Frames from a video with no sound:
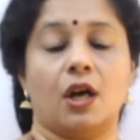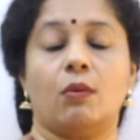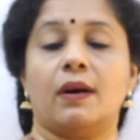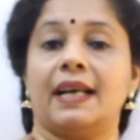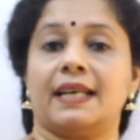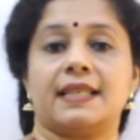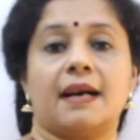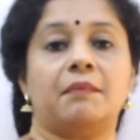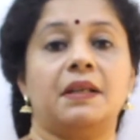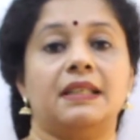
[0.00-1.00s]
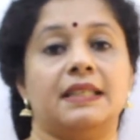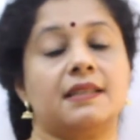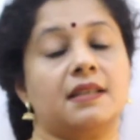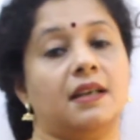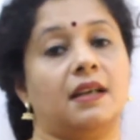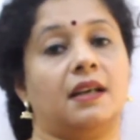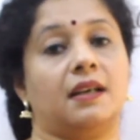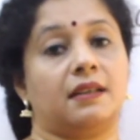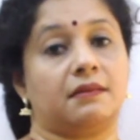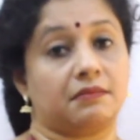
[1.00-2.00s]
One example is
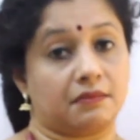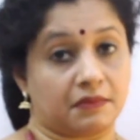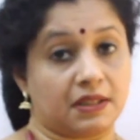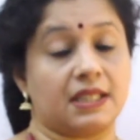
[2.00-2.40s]
the